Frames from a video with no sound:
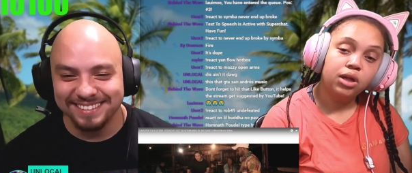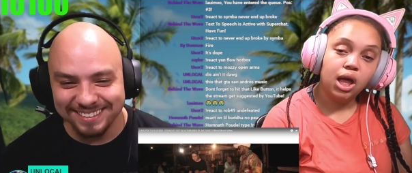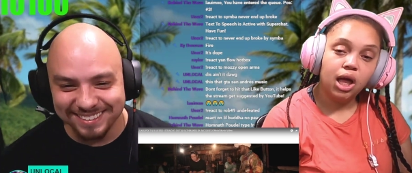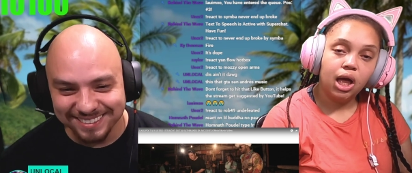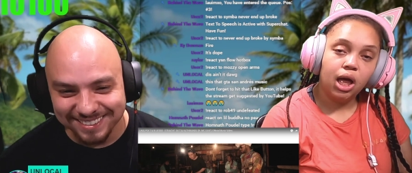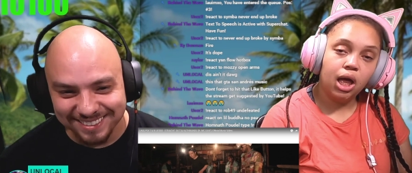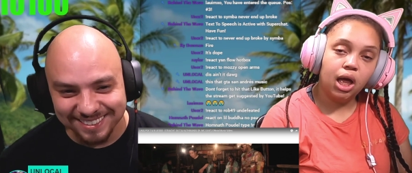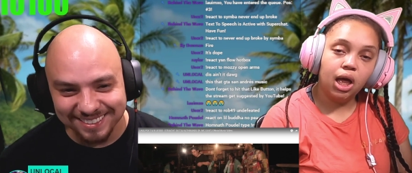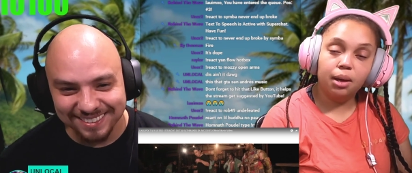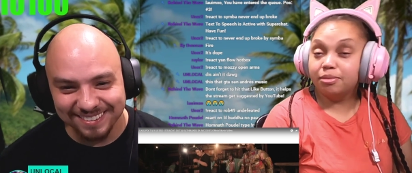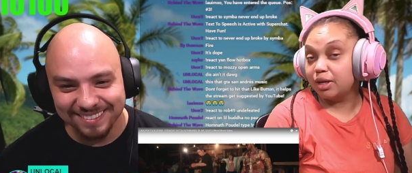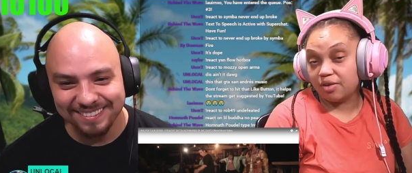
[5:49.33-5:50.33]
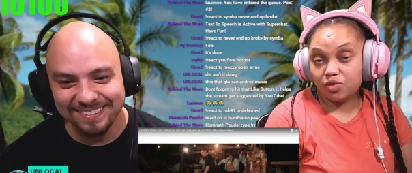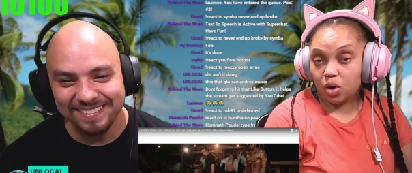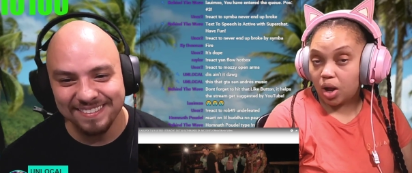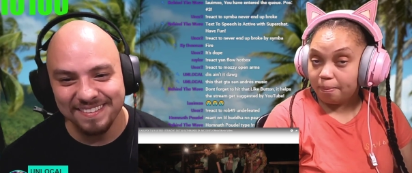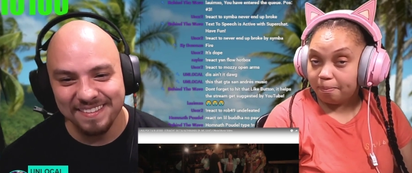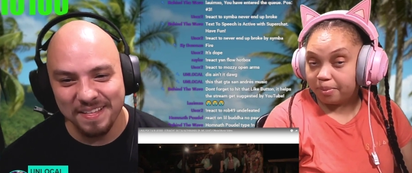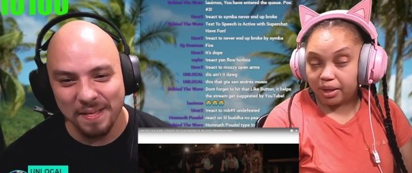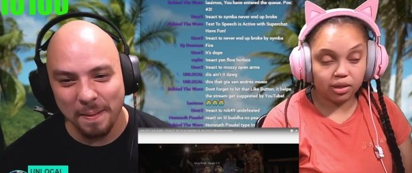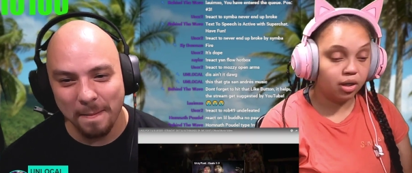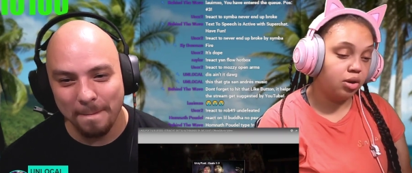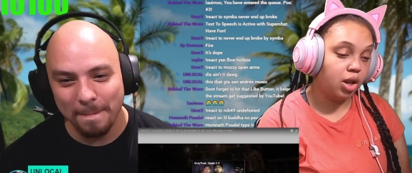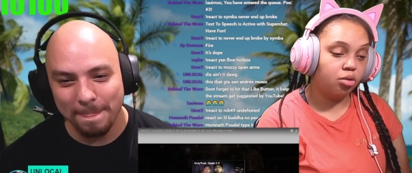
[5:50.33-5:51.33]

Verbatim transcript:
Speaker 1: coat, um, cover up. I don't know.